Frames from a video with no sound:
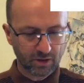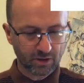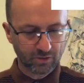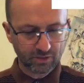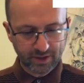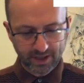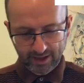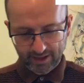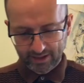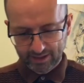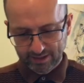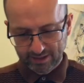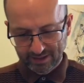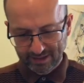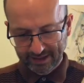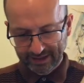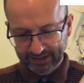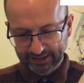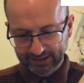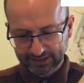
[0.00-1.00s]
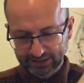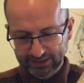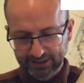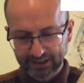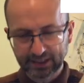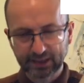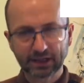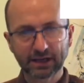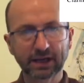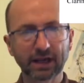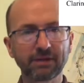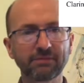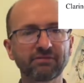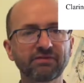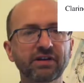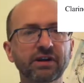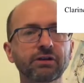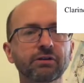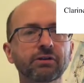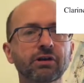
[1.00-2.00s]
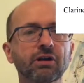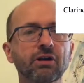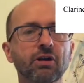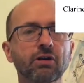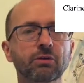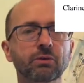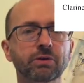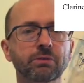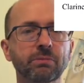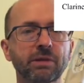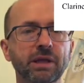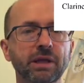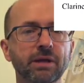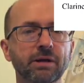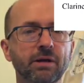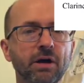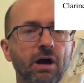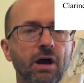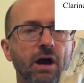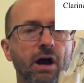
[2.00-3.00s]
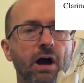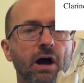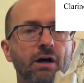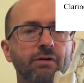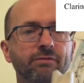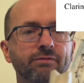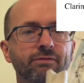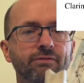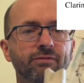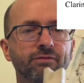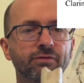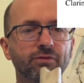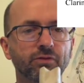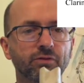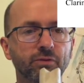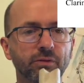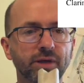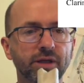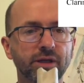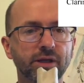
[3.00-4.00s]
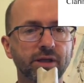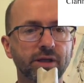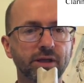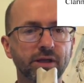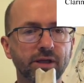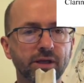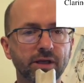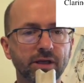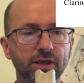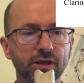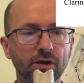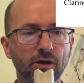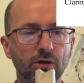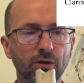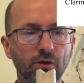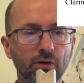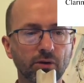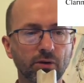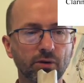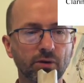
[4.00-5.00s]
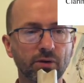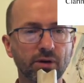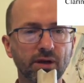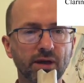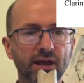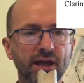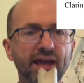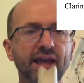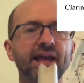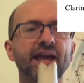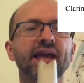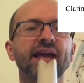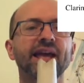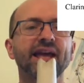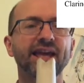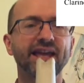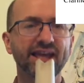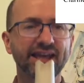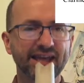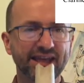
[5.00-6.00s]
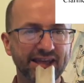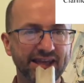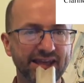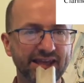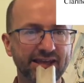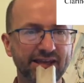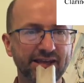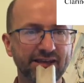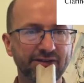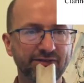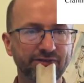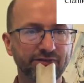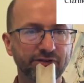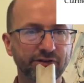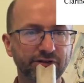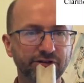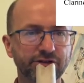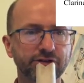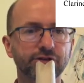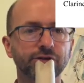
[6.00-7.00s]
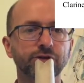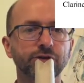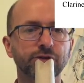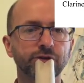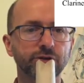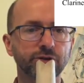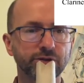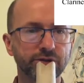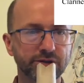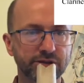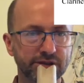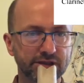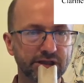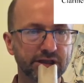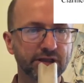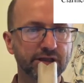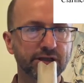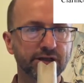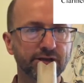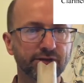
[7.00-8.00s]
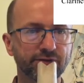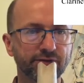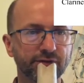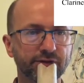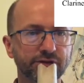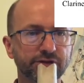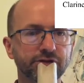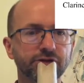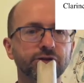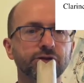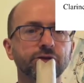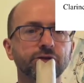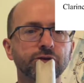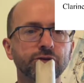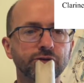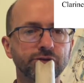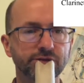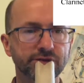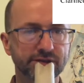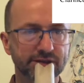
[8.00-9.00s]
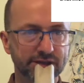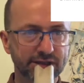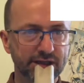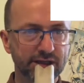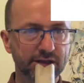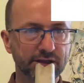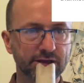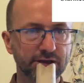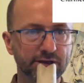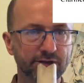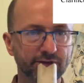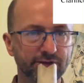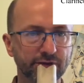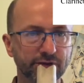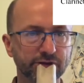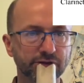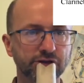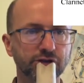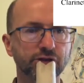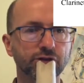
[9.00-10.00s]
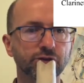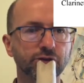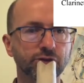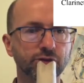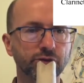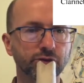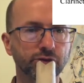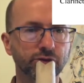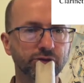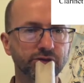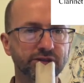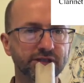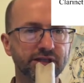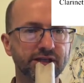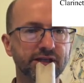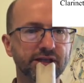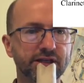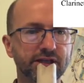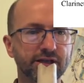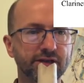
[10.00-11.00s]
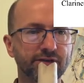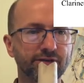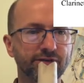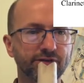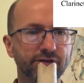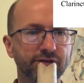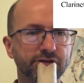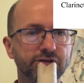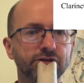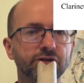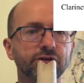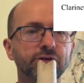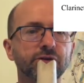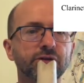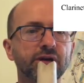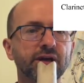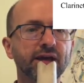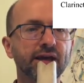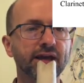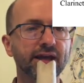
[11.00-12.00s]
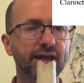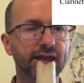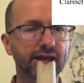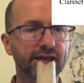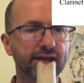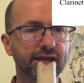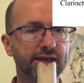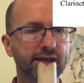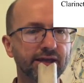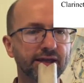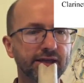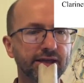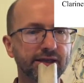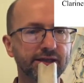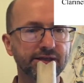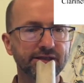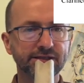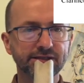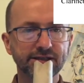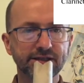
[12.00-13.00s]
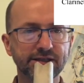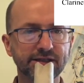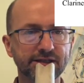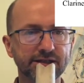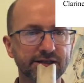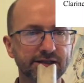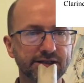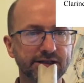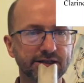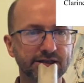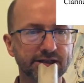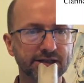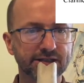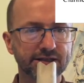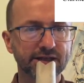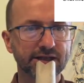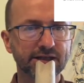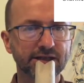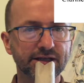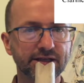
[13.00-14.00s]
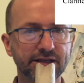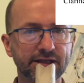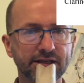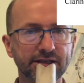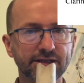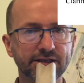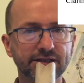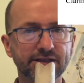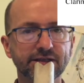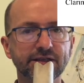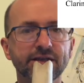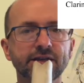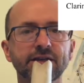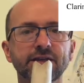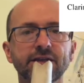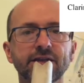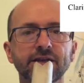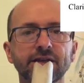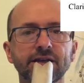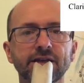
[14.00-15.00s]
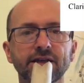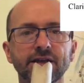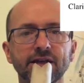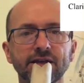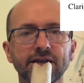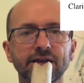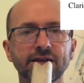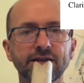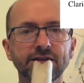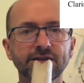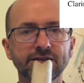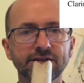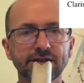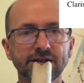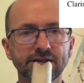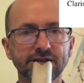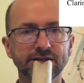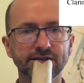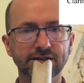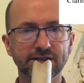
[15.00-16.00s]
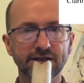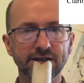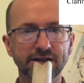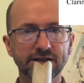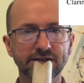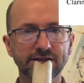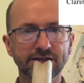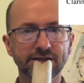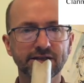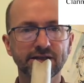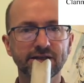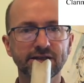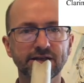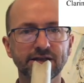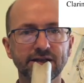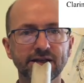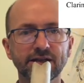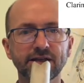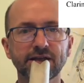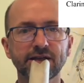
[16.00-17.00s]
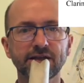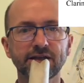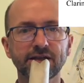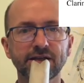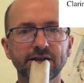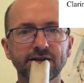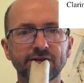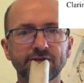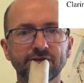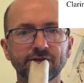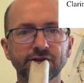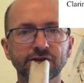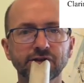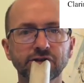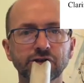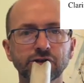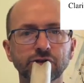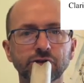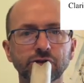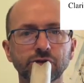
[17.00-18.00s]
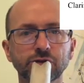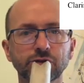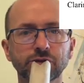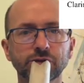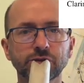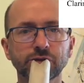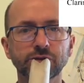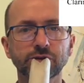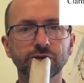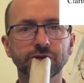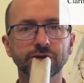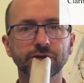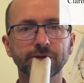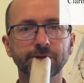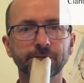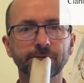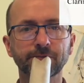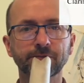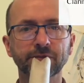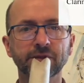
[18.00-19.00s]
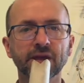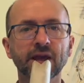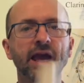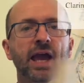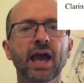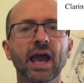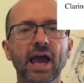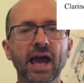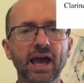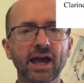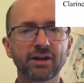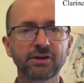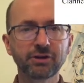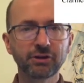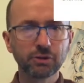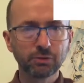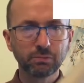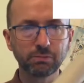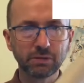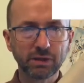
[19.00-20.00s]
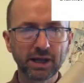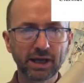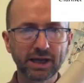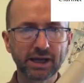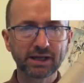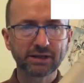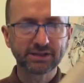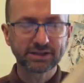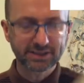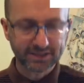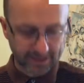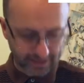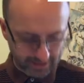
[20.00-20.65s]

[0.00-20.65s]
Okay, let's sing it and finger it along with me. Off we go. E for 2, D for 2, C for 2, D for 2. E, D, C, D, E, D, C, D, E for 2. And you play it and